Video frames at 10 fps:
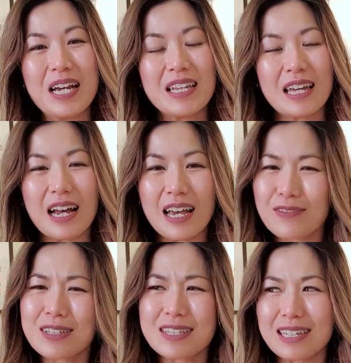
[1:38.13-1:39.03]
that I
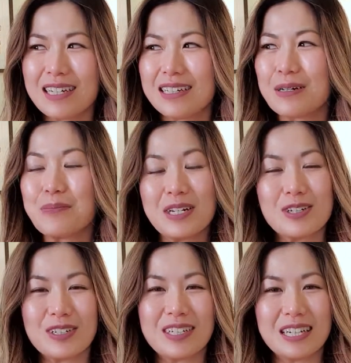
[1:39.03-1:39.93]
haven't seen
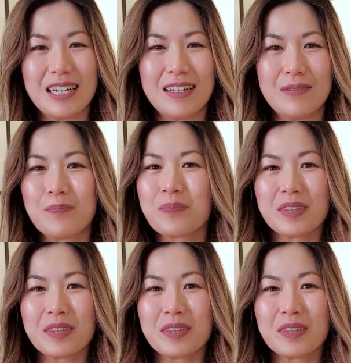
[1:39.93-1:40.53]
mentioned in